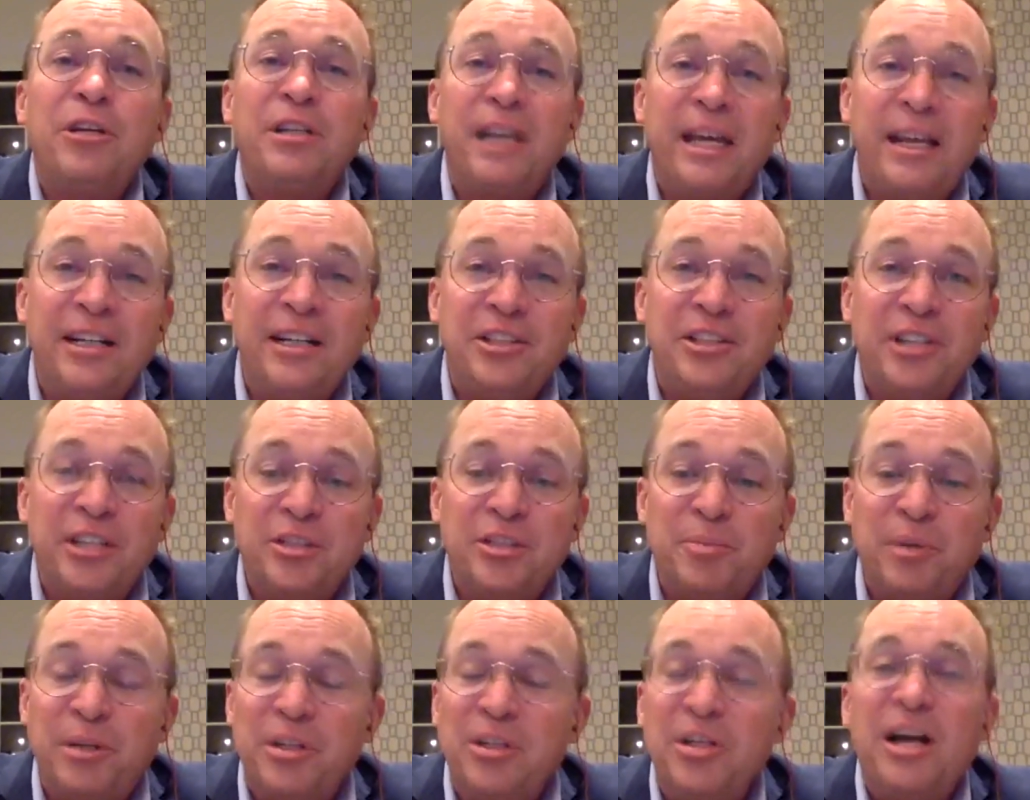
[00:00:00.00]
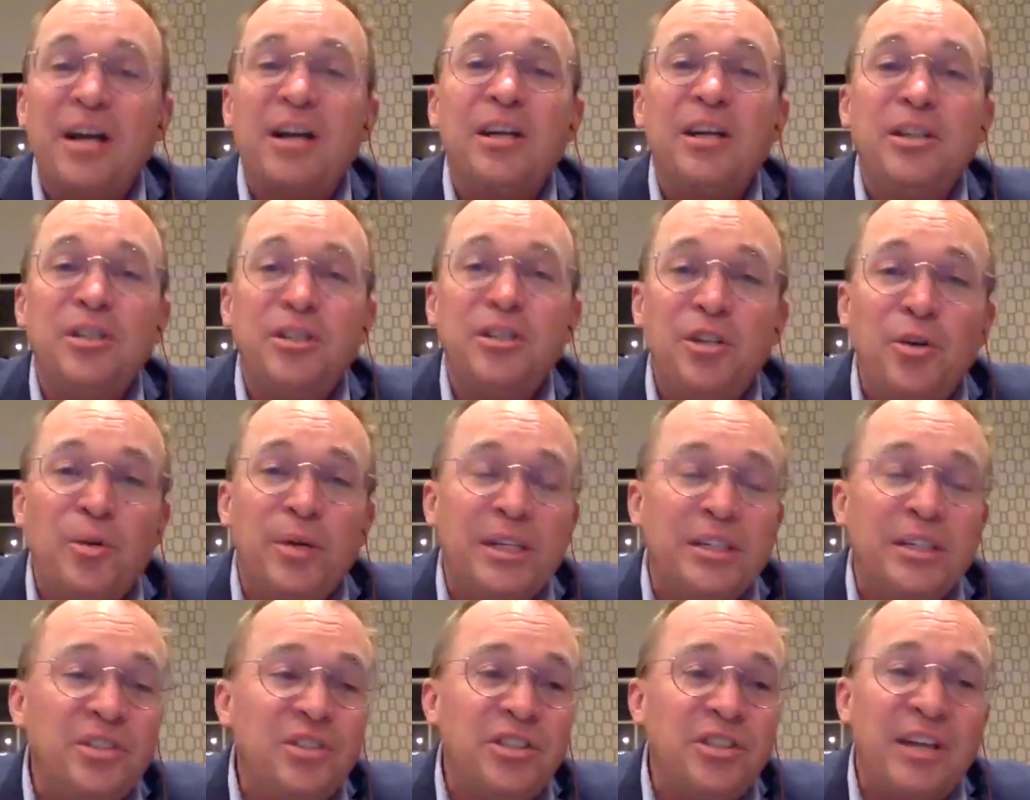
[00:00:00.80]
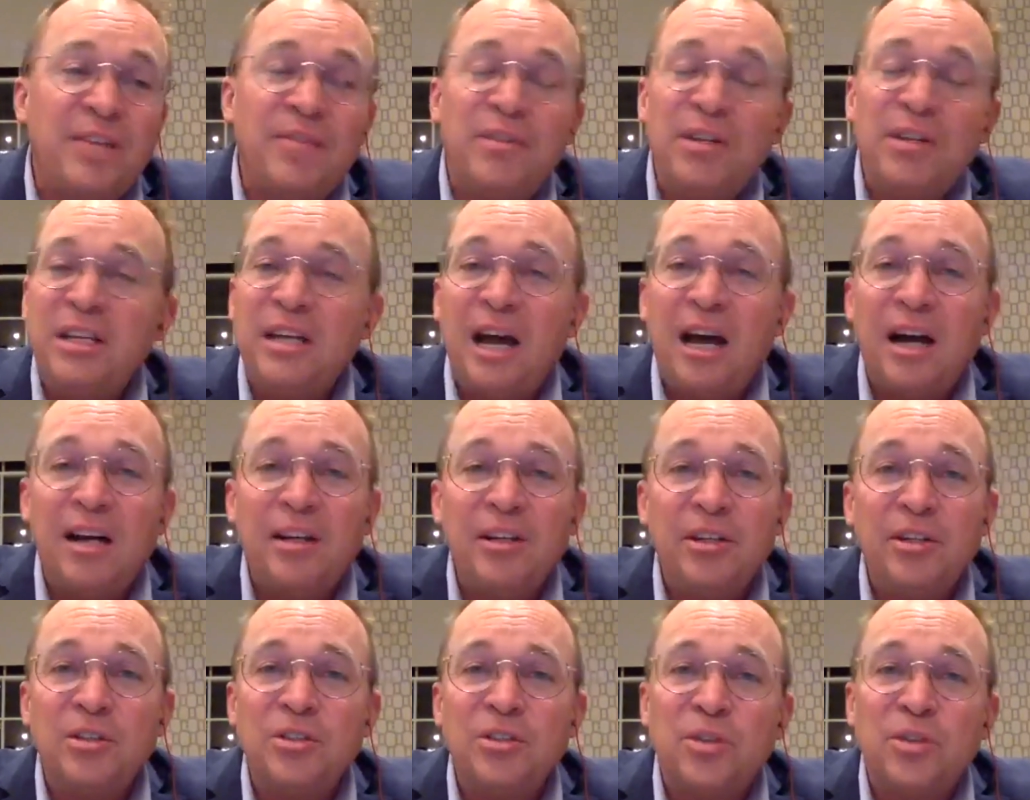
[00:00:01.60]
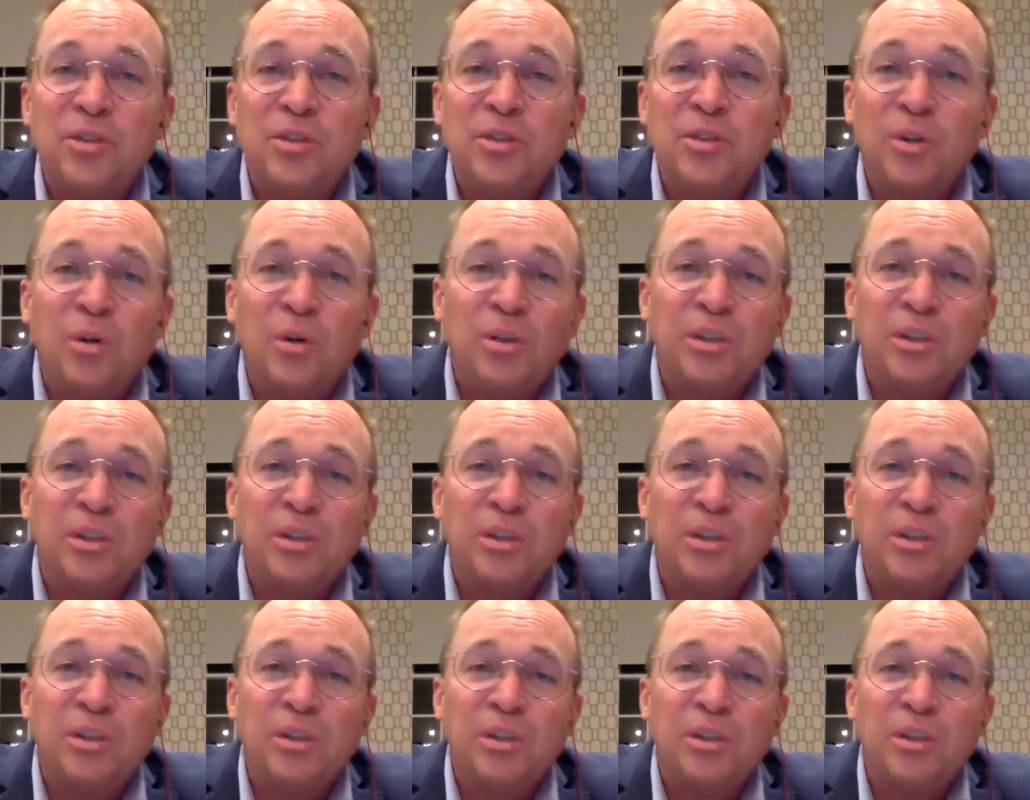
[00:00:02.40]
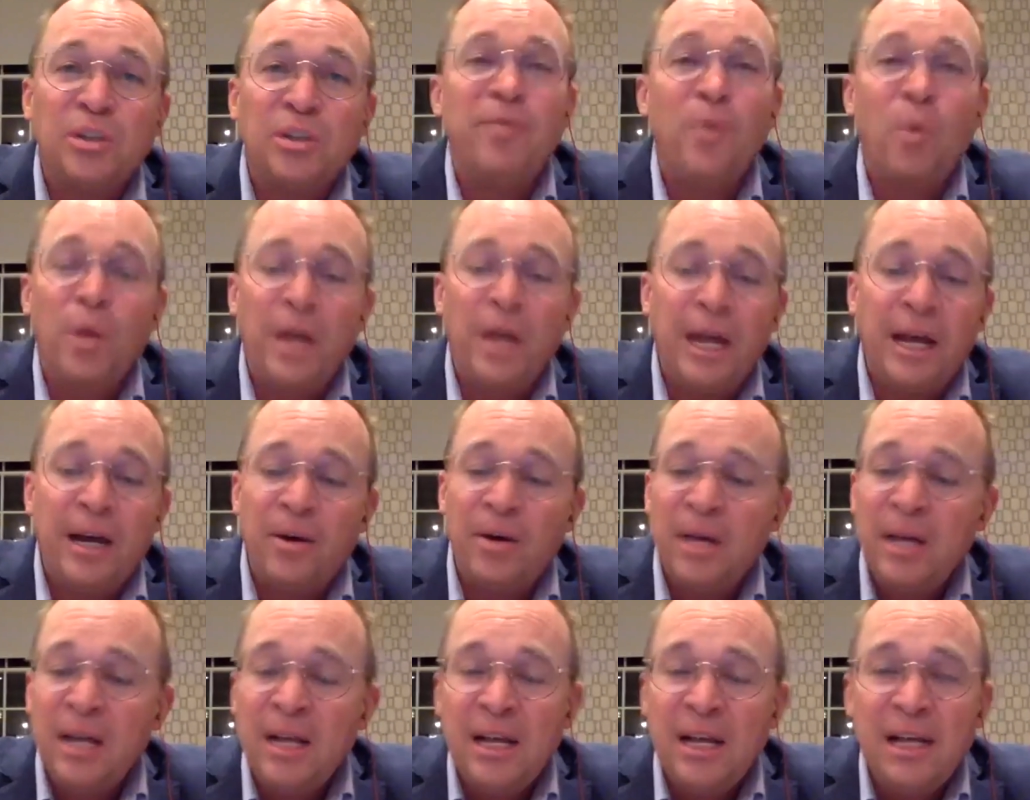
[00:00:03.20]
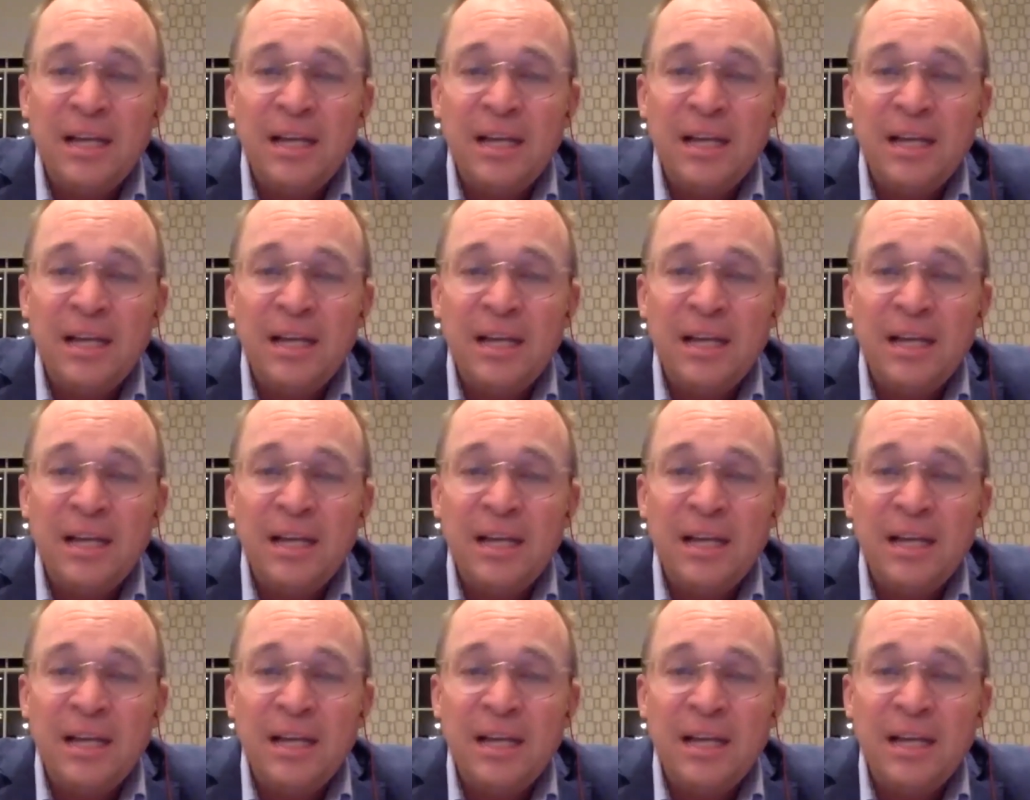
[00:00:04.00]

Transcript: day to change the president. You're not going to do it. He's 70 odd years old. You think he's 74 now?